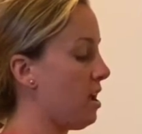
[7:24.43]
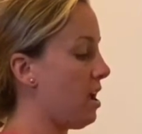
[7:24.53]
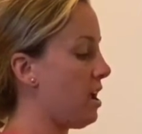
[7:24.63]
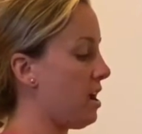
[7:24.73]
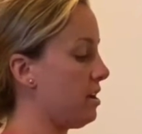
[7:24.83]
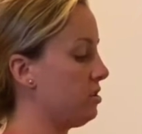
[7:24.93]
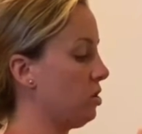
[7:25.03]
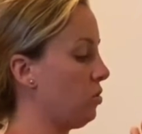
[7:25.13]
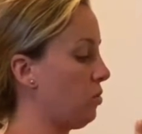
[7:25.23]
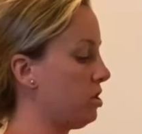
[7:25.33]
and
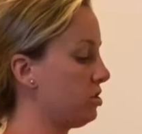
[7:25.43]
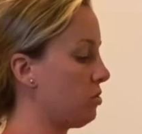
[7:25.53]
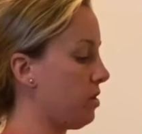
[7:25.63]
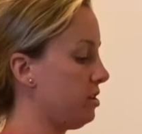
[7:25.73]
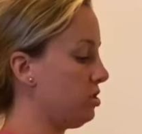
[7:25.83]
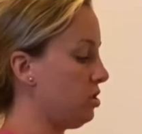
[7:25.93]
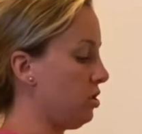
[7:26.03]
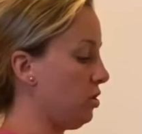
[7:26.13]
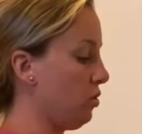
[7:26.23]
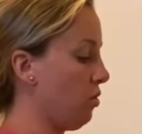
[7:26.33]
we're just going
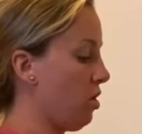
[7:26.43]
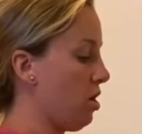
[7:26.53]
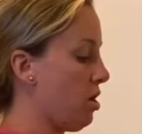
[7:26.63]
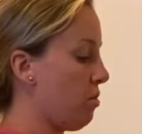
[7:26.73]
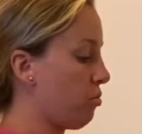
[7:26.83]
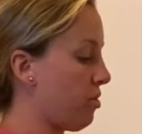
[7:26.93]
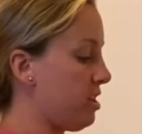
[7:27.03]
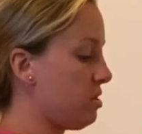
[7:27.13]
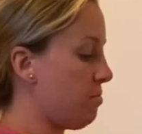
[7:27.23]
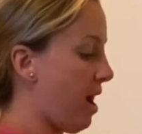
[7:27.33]
to bring
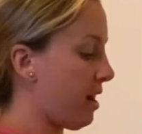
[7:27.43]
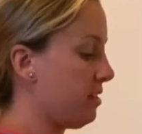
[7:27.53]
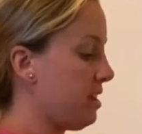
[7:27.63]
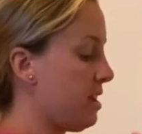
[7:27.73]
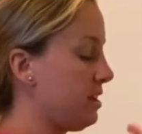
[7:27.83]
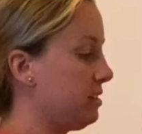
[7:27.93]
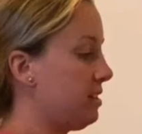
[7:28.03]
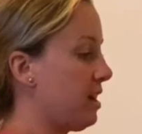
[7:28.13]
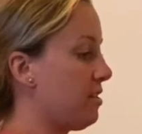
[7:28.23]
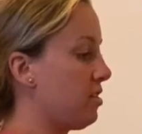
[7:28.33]
the back of the hands
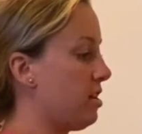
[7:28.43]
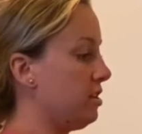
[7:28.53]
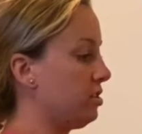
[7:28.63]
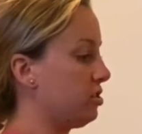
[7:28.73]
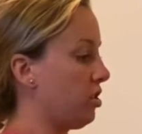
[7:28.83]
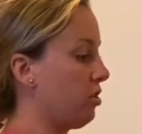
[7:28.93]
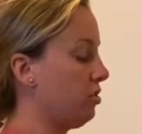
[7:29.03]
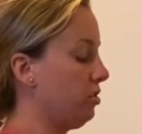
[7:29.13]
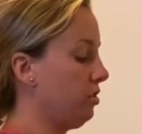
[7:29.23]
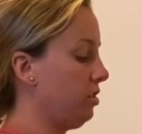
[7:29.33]
together in a
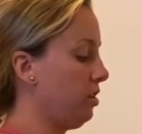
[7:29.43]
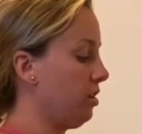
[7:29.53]
circle.